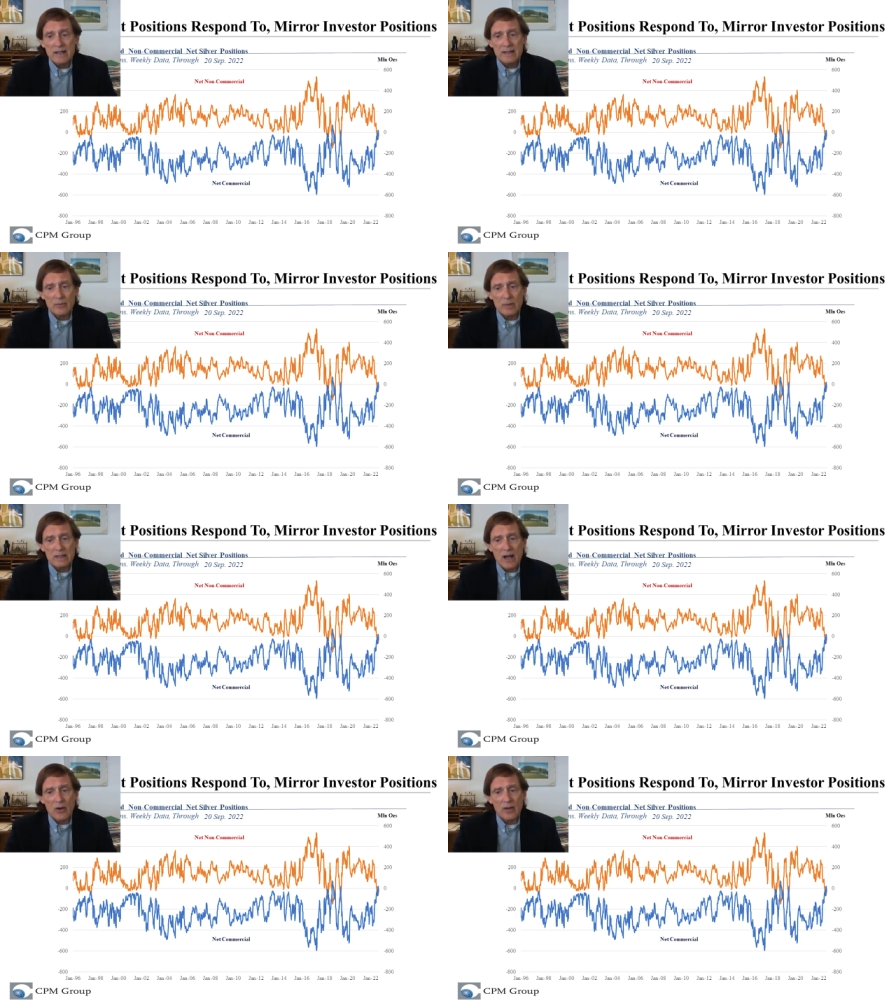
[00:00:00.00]
that we
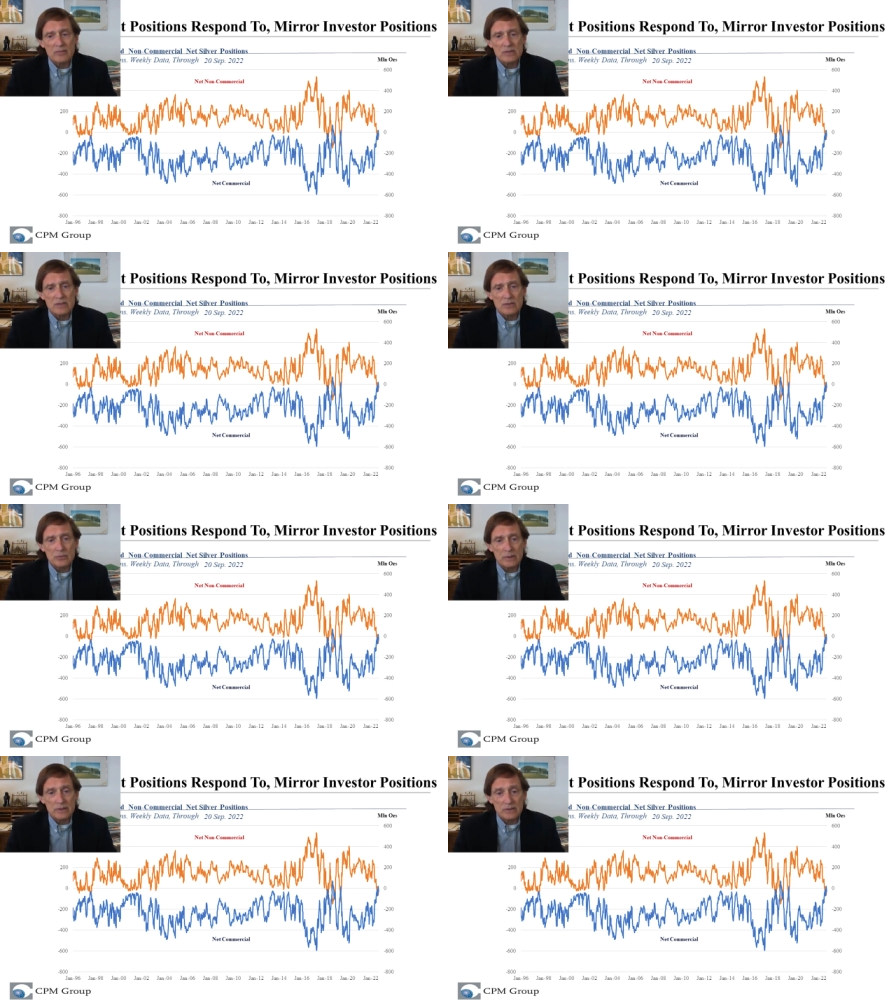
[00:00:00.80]
now have a
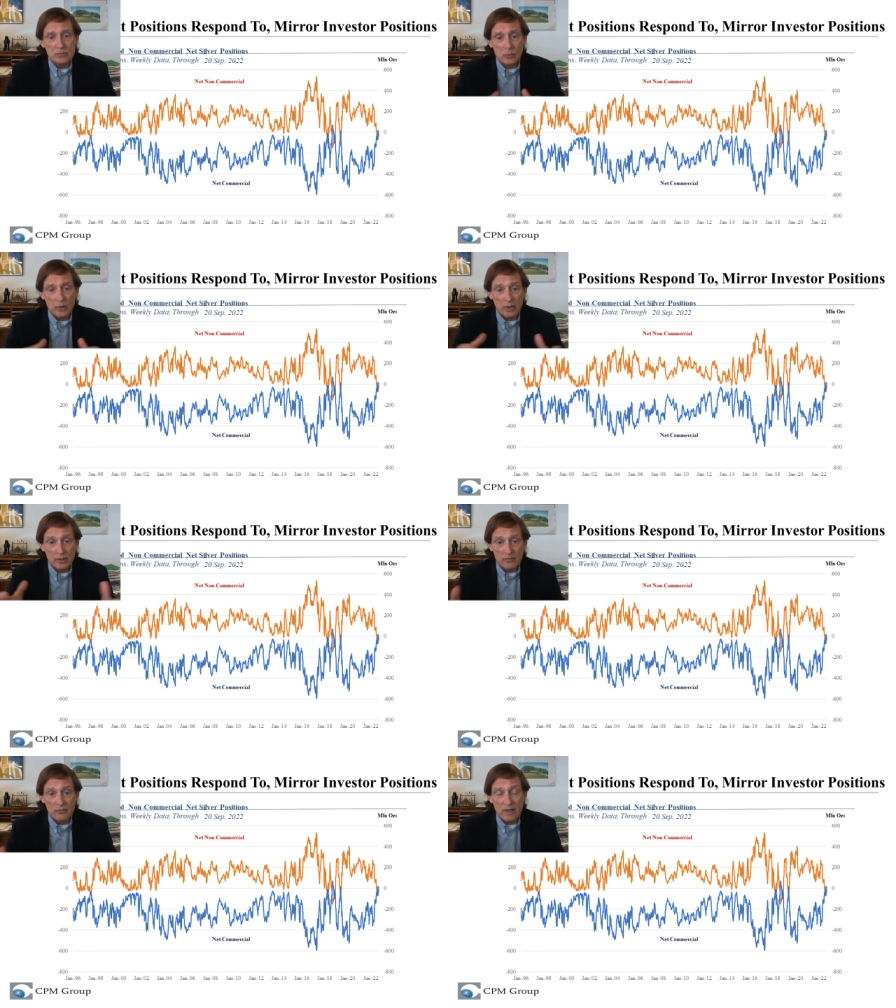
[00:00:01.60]
situation where
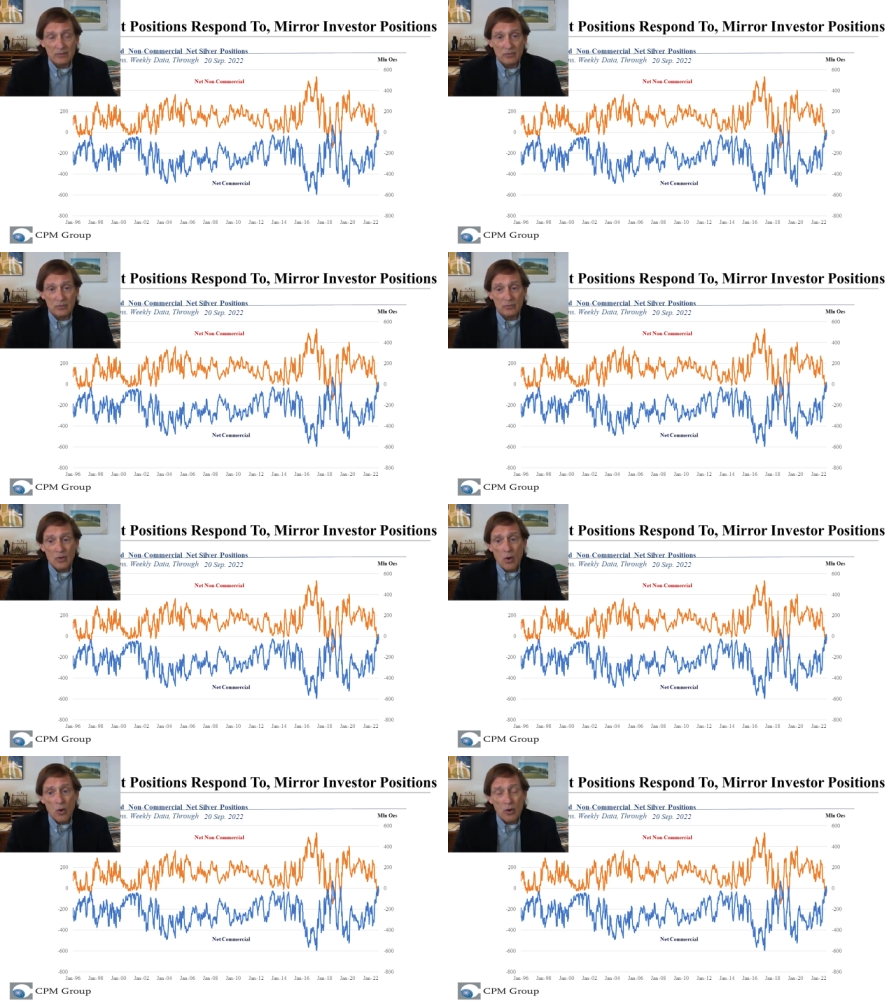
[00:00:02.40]
investors
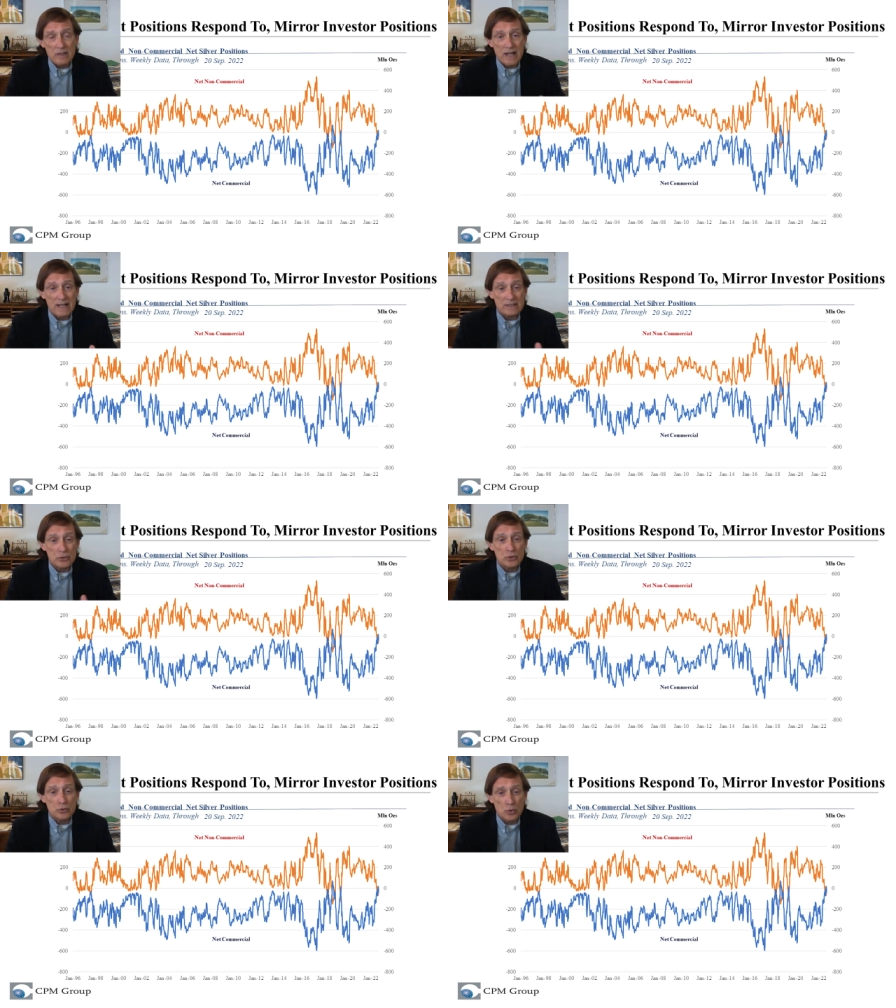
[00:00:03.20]
are net
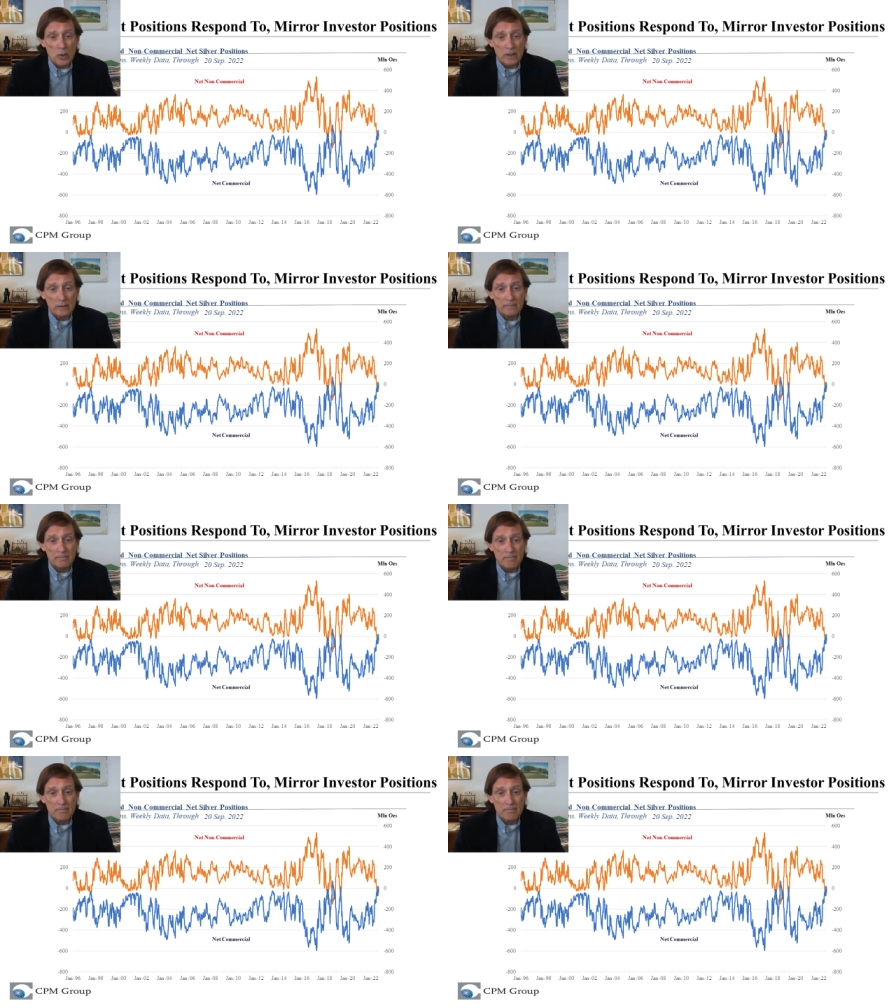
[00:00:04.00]
short